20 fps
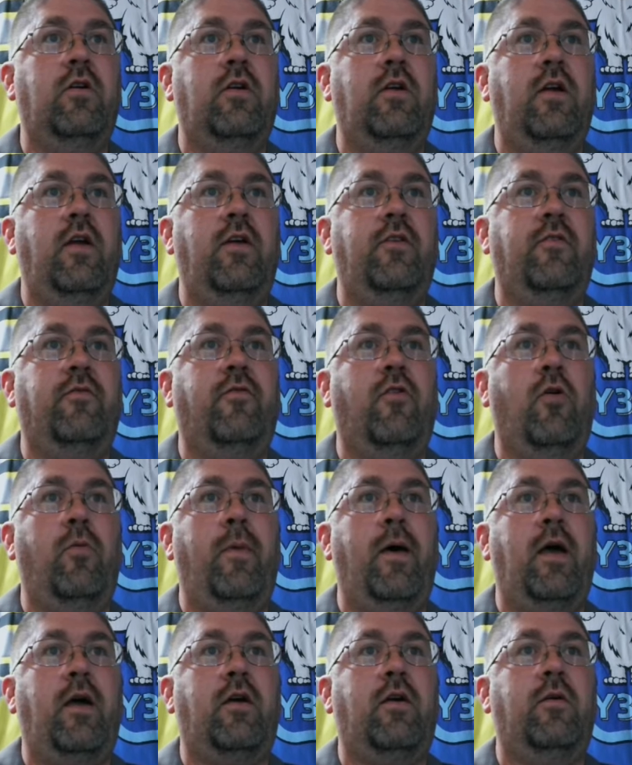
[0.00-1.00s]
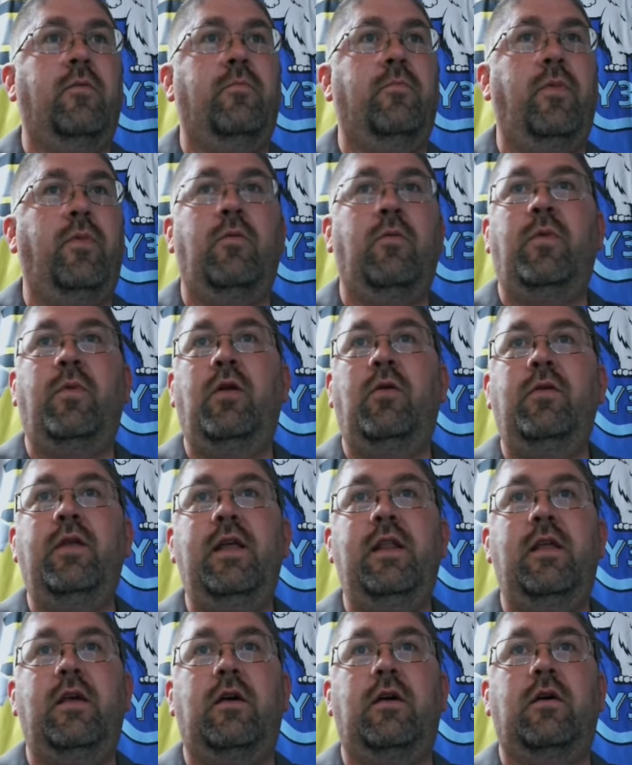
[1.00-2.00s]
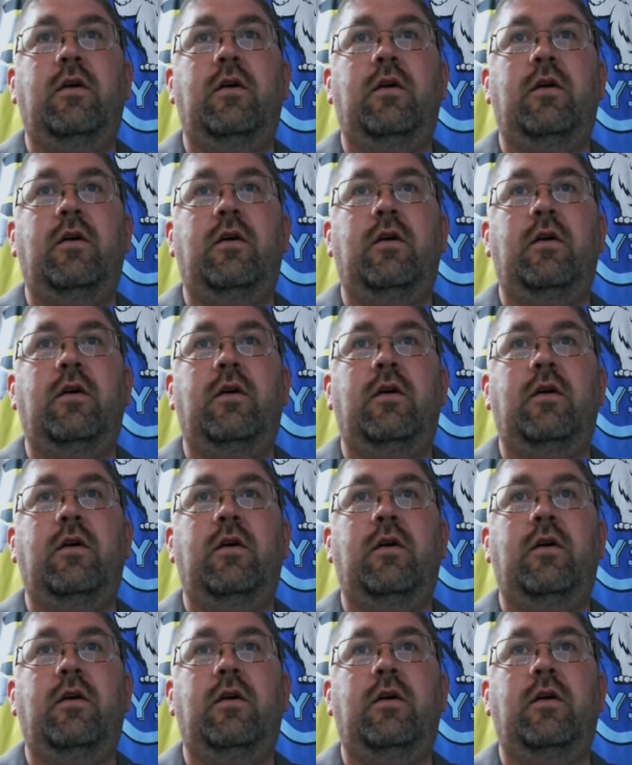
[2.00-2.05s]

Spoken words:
it's a fallback, but we don't need it.